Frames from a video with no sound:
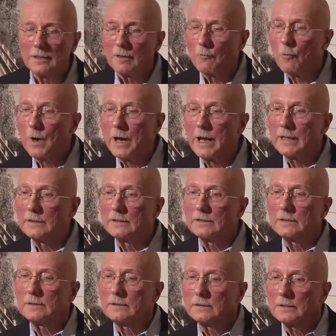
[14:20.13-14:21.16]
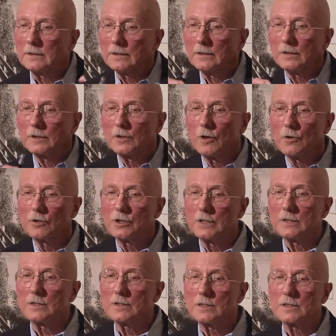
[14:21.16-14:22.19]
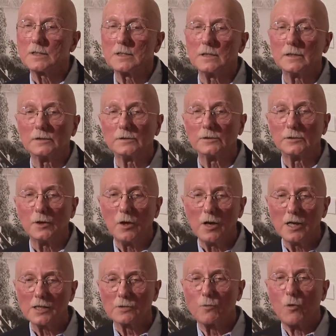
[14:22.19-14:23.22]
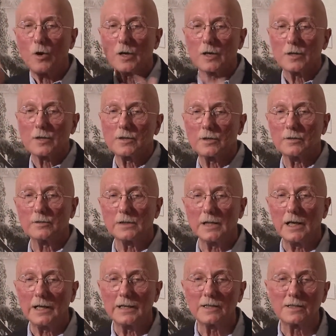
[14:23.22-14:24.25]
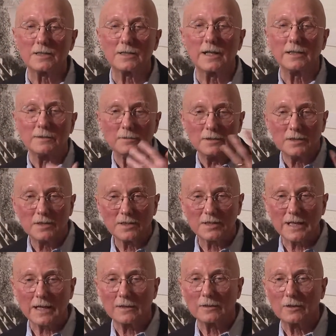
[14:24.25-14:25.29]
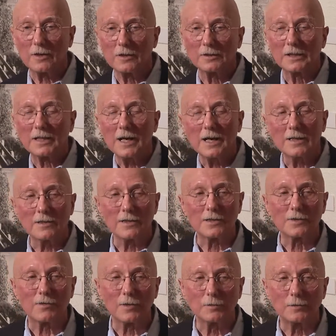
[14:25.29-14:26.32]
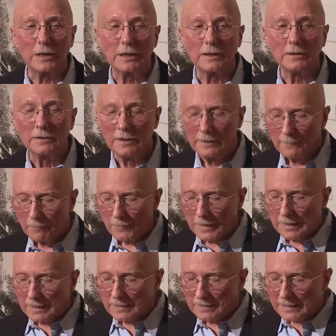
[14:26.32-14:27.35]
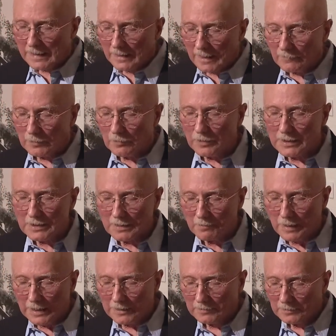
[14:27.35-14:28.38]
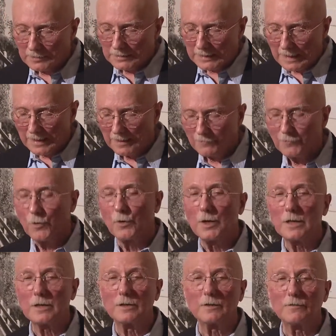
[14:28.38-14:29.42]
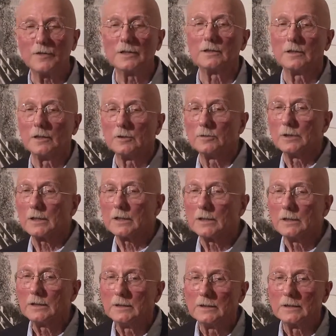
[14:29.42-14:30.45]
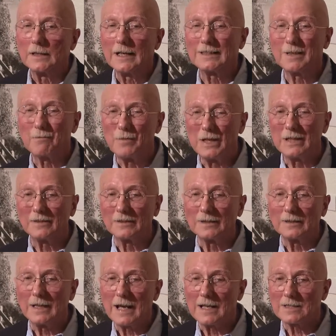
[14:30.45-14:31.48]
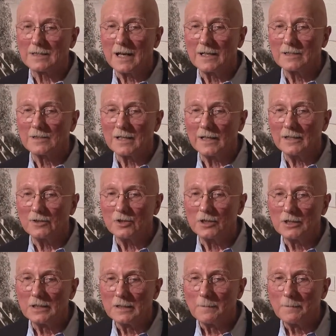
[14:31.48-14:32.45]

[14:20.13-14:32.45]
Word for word: when the oceans lost water to the ice that settled on the continents for a while, sea level was about uh, four hundred feet lower at the peak of the last ice age.